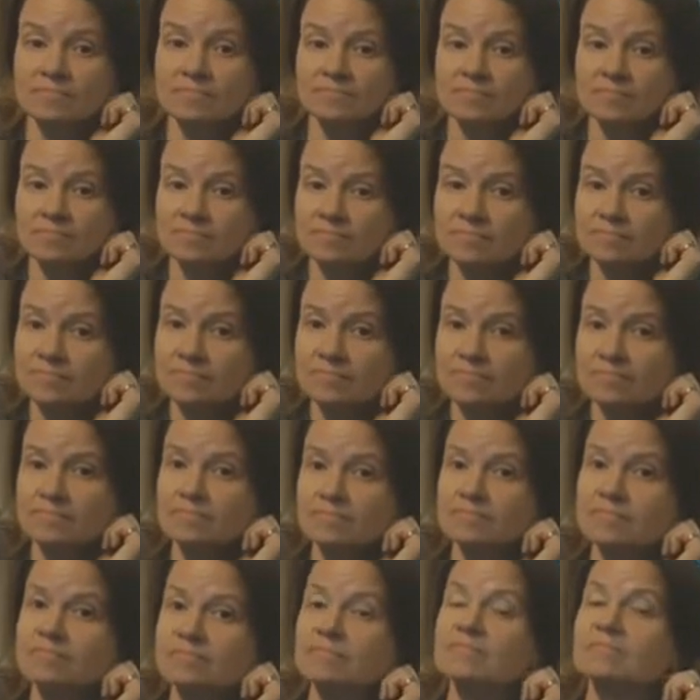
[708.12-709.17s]

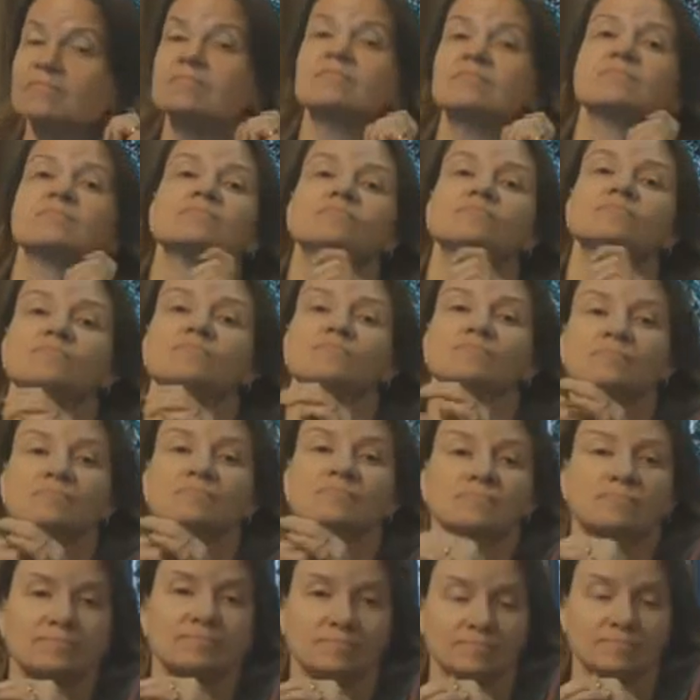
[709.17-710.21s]

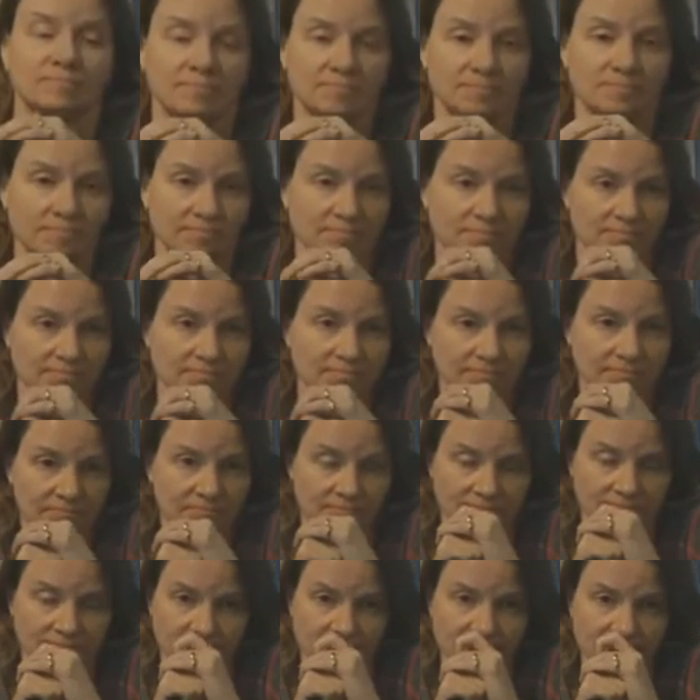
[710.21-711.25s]

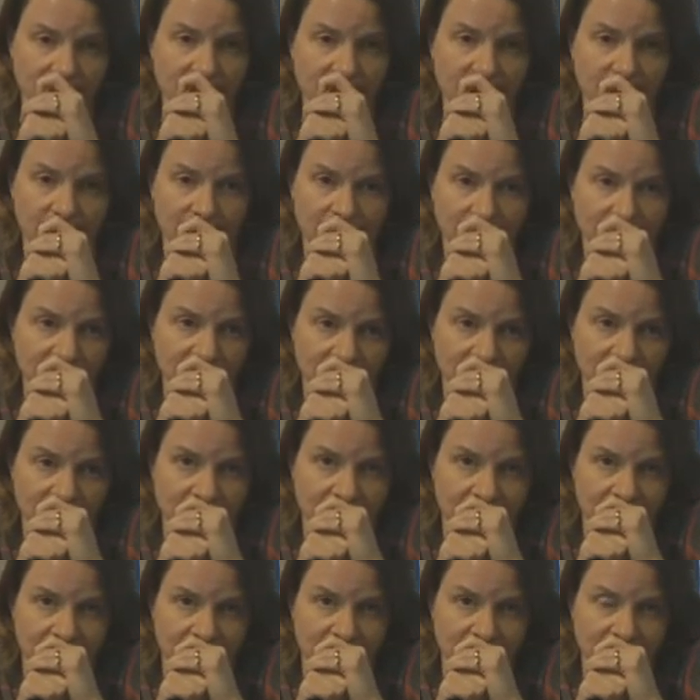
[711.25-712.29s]

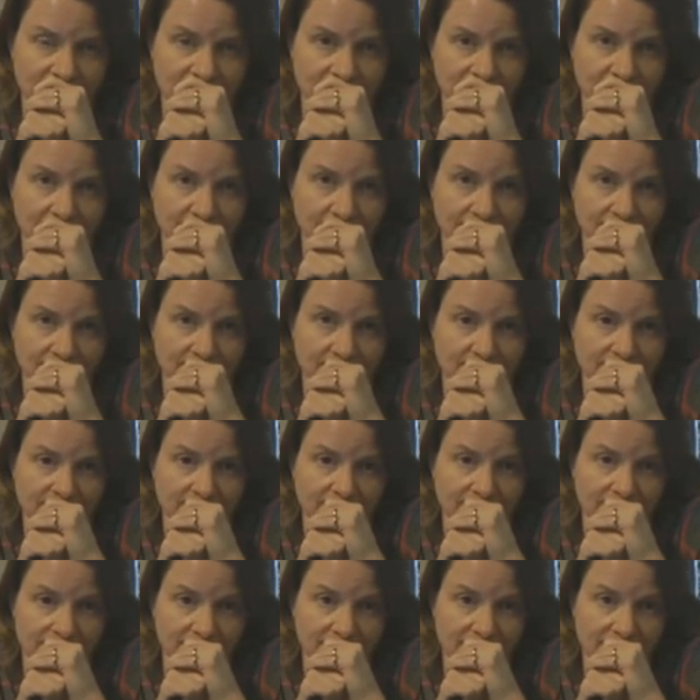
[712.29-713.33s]

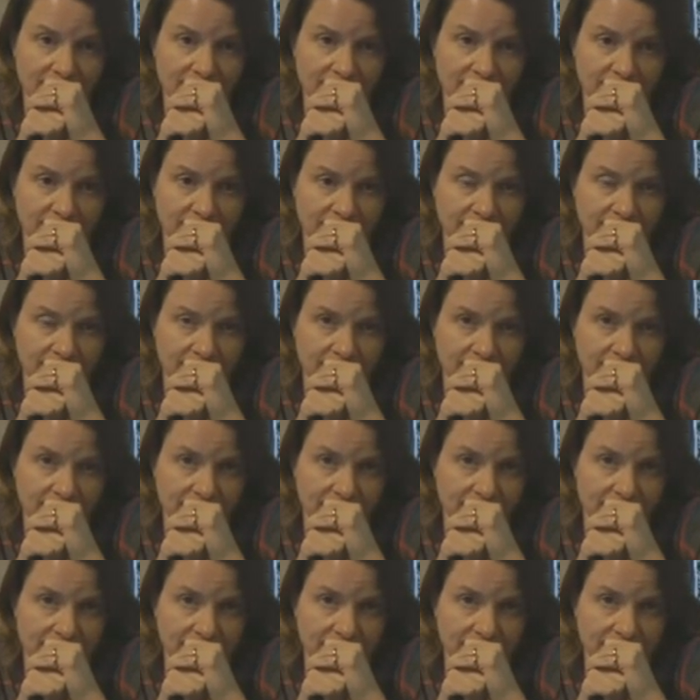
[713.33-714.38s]
No words are spoken by the person on screen.